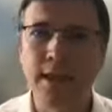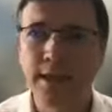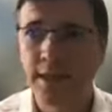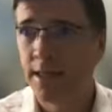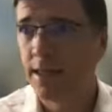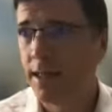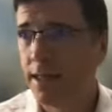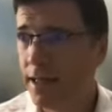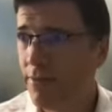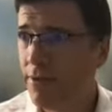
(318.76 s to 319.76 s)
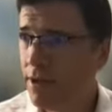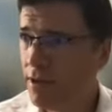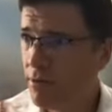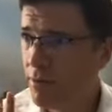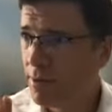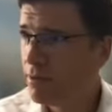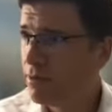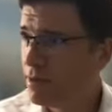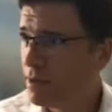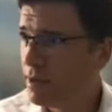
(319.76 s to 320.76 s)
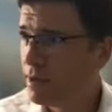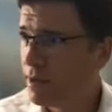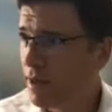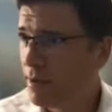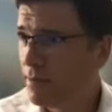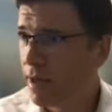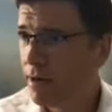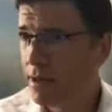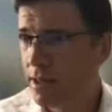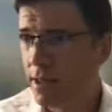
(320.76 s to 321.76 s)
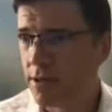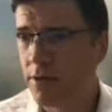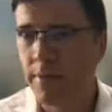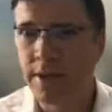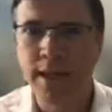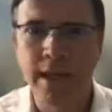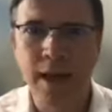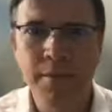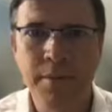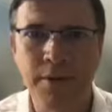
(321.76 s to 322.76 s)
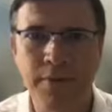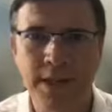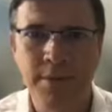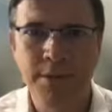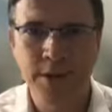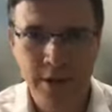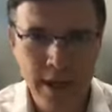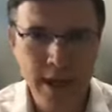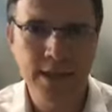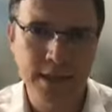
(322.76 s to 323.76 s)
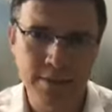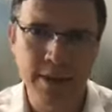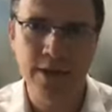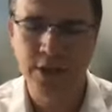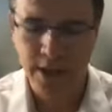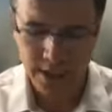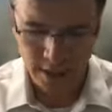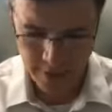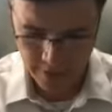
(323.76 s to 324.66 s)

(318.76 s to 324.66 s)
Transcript: tells us that the, that even though the woman or, uh, um, cannot is not mentally capable of accepting her get, it doesn't matter. She can still be